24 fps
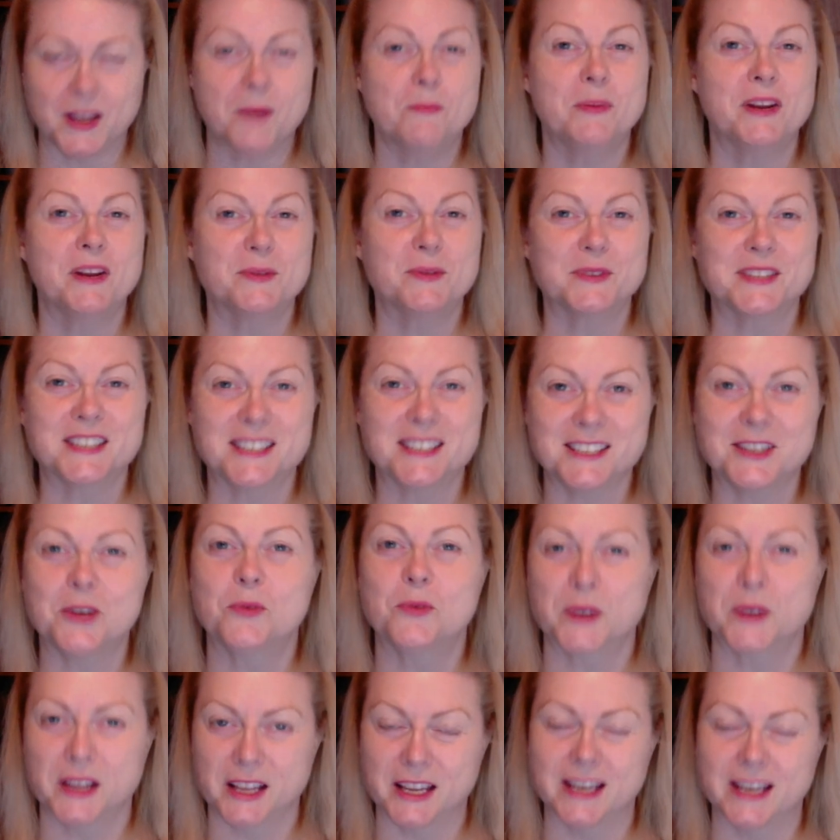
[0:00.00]
but it was still
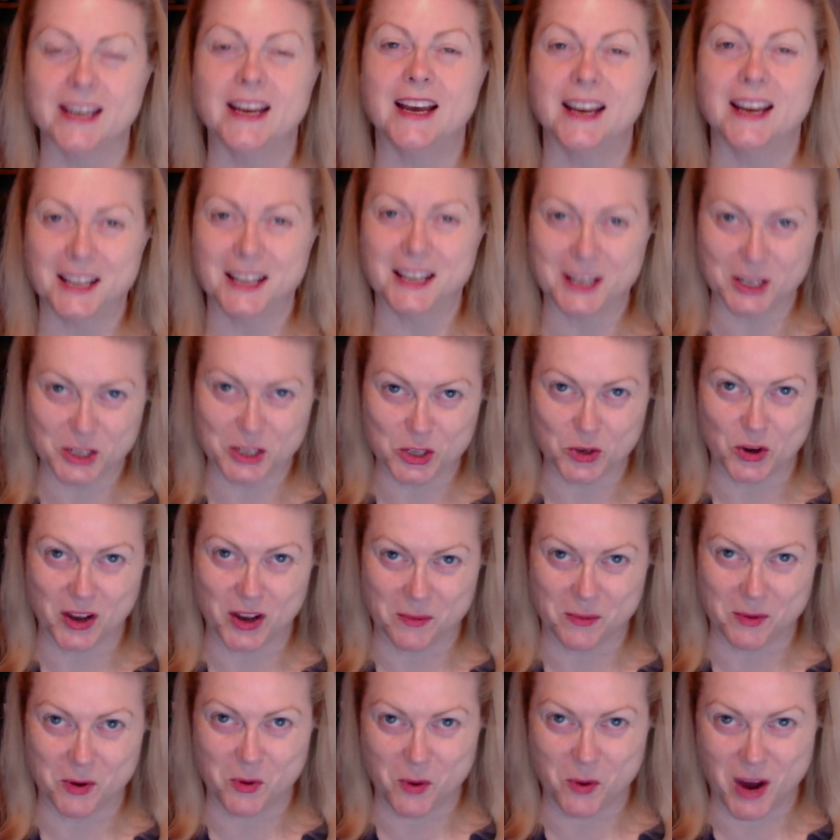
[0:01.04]
really an
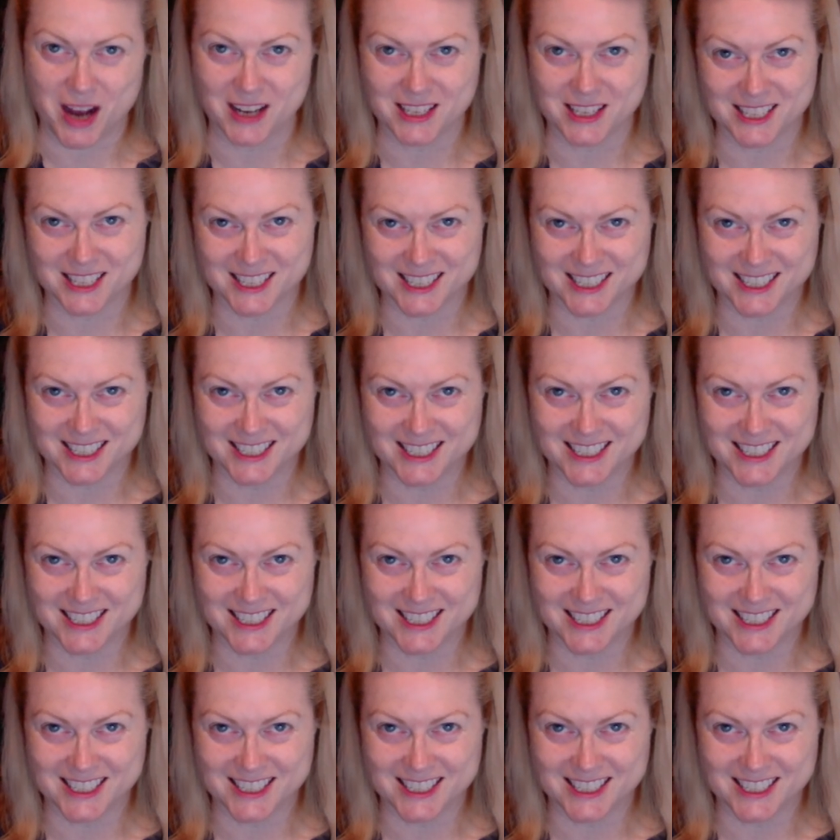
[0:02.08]
enjoyable watch.